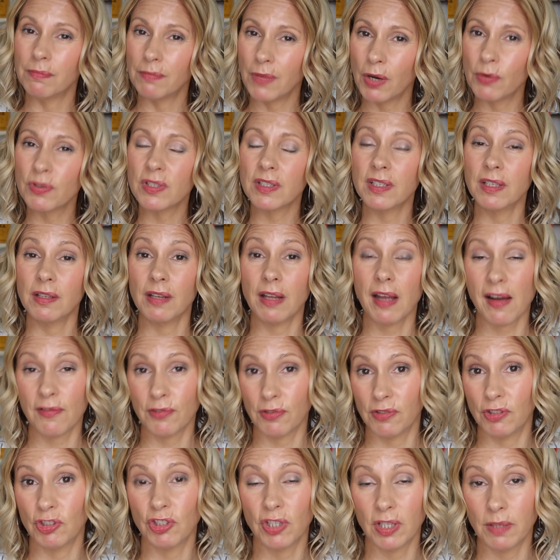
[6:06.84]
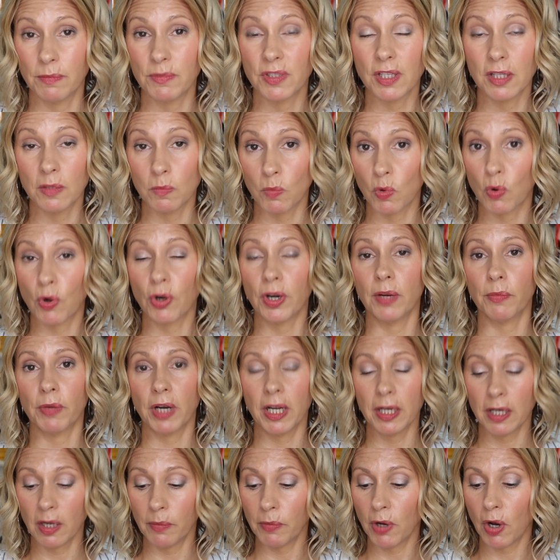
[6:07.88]
mostly after the gyms in the morning when
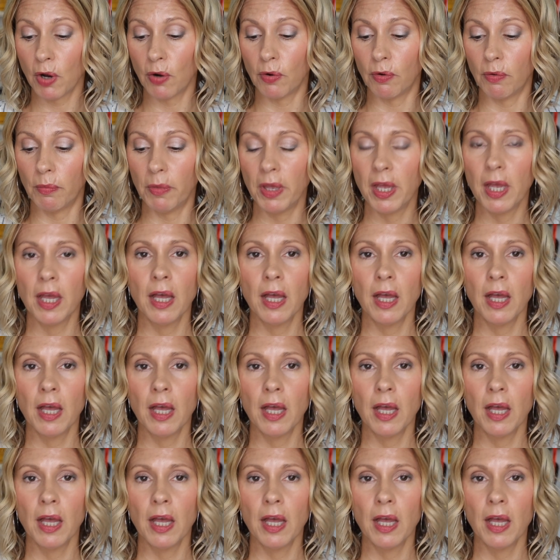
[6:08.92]
I come home.